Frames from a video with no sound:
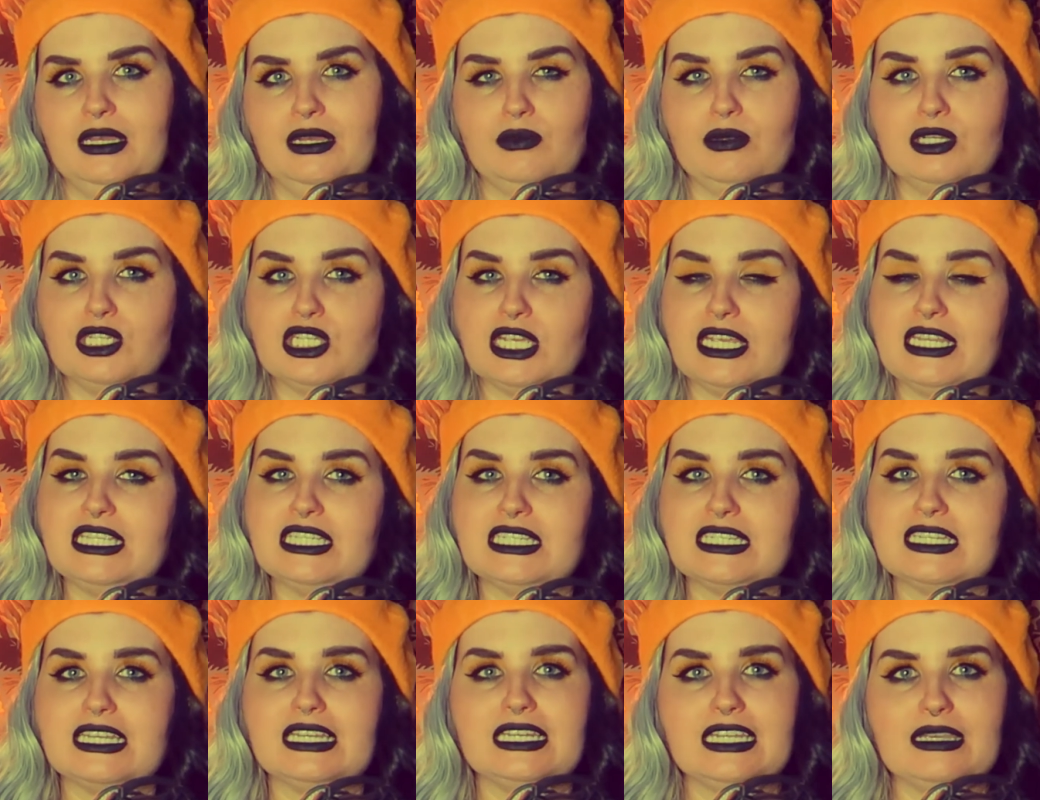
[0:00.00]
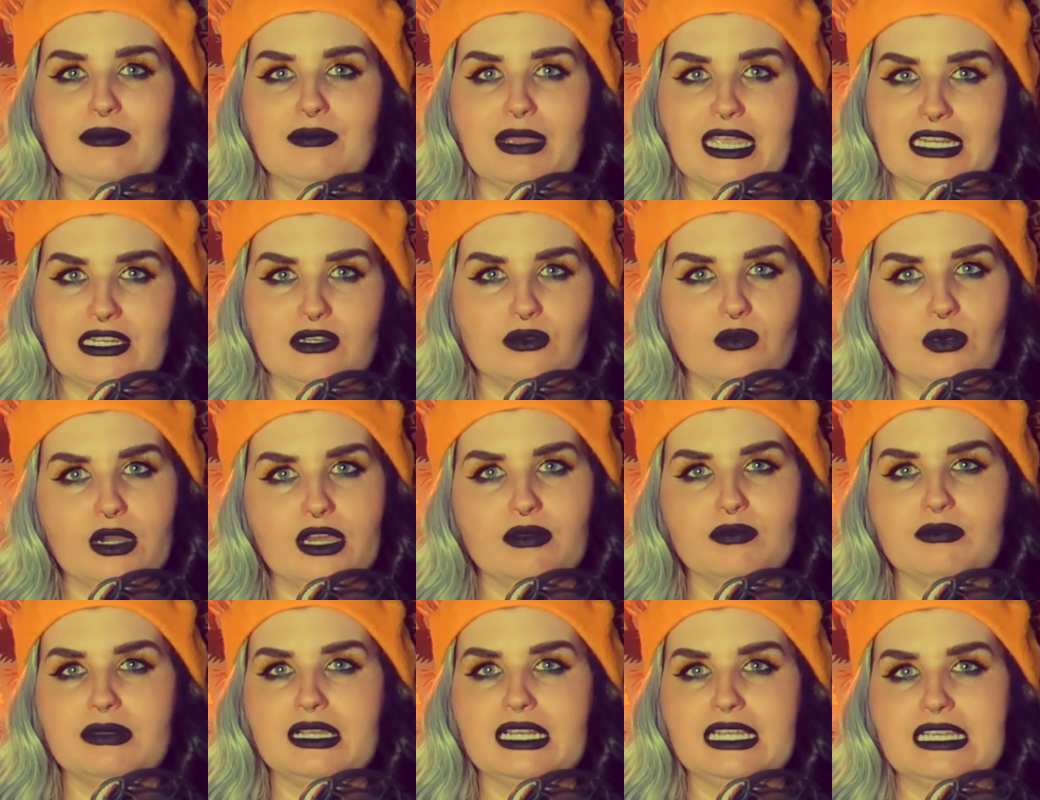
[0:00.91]
which instantly made it
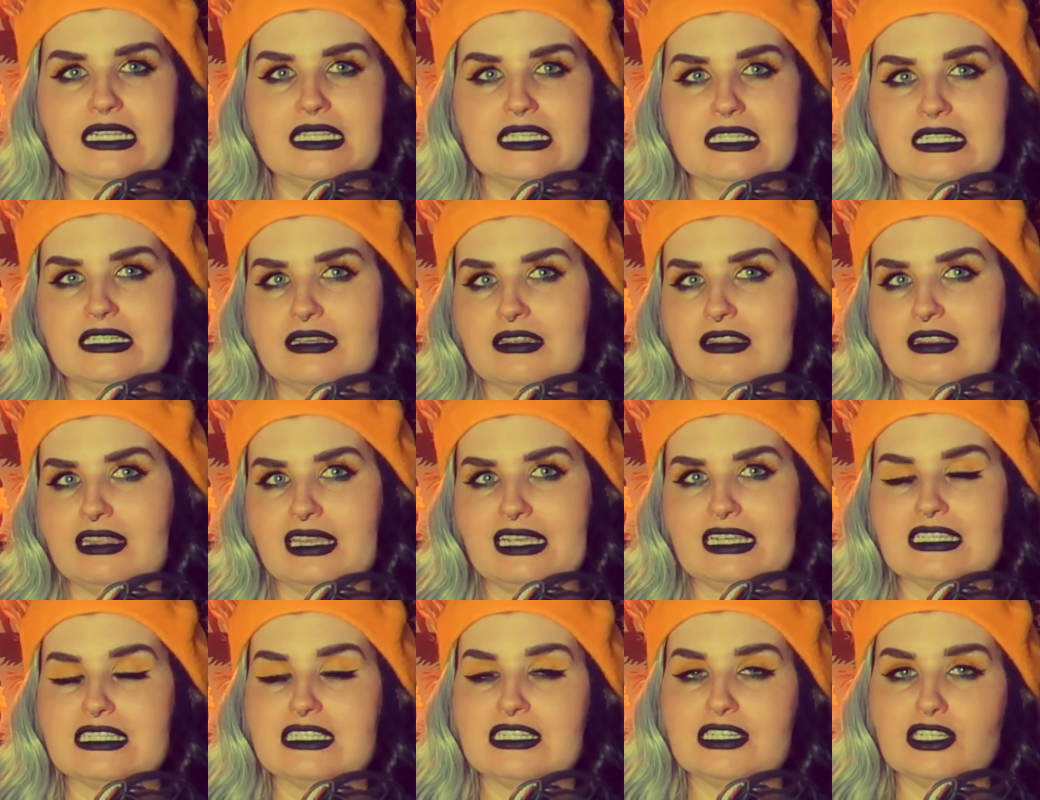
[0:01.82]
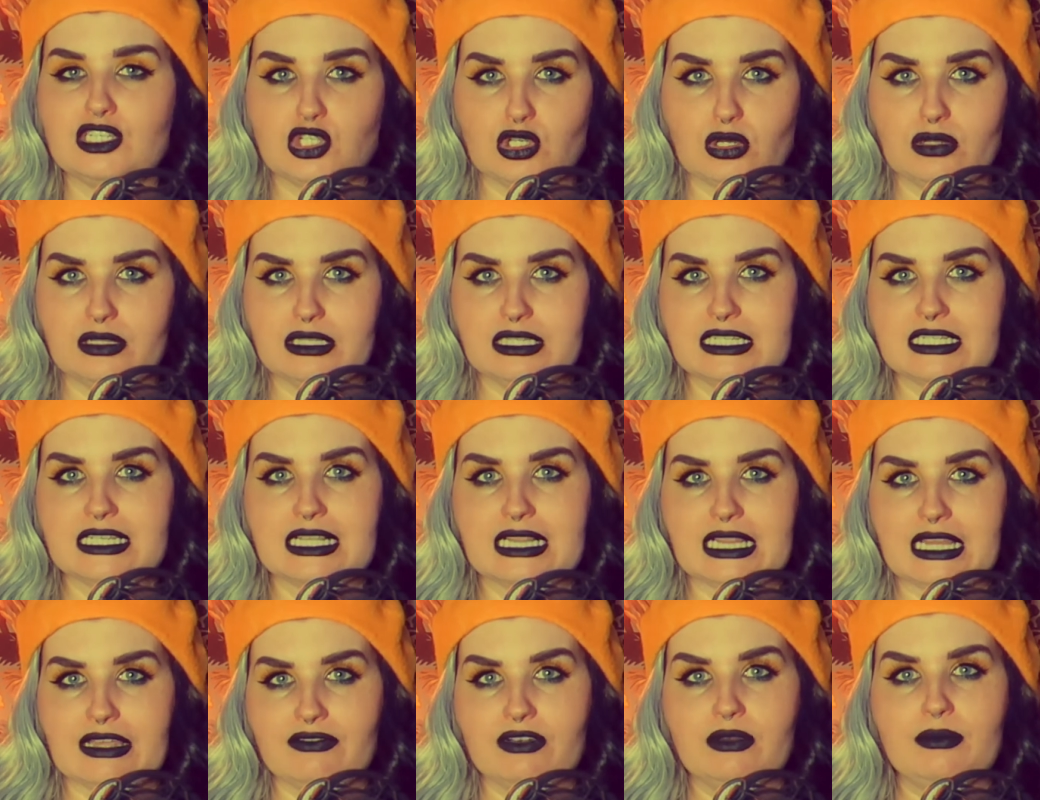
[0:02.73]
worth millions thanks to John's
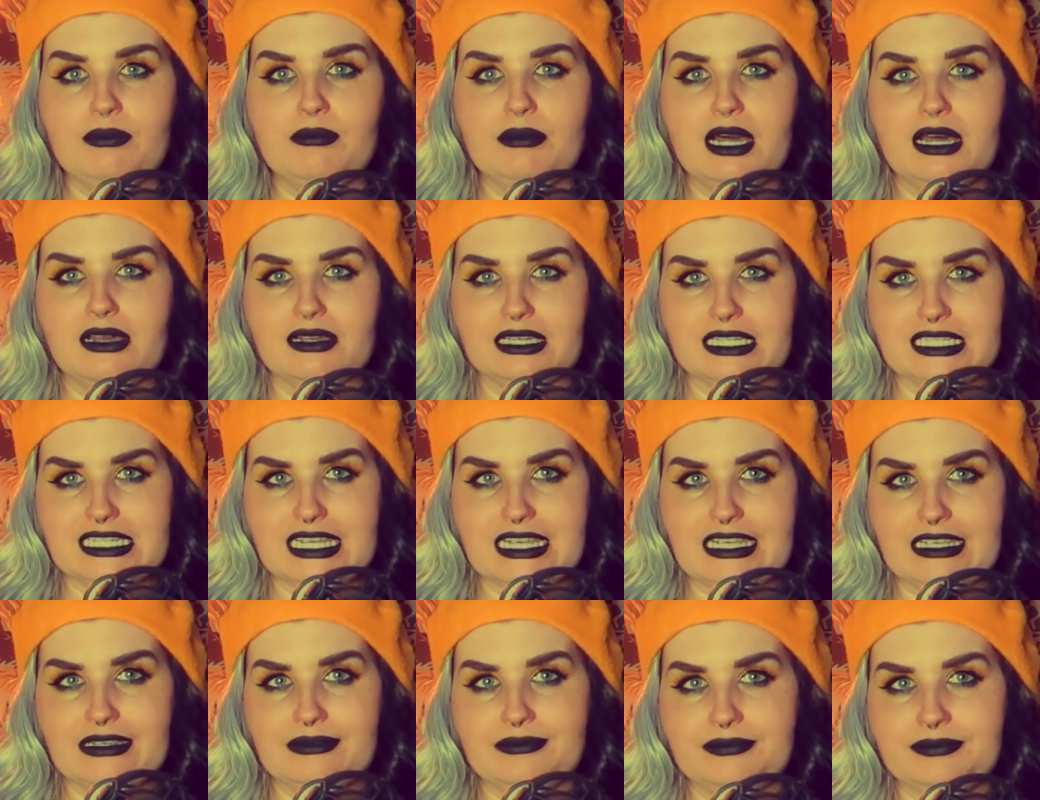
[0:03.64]
clever marketing.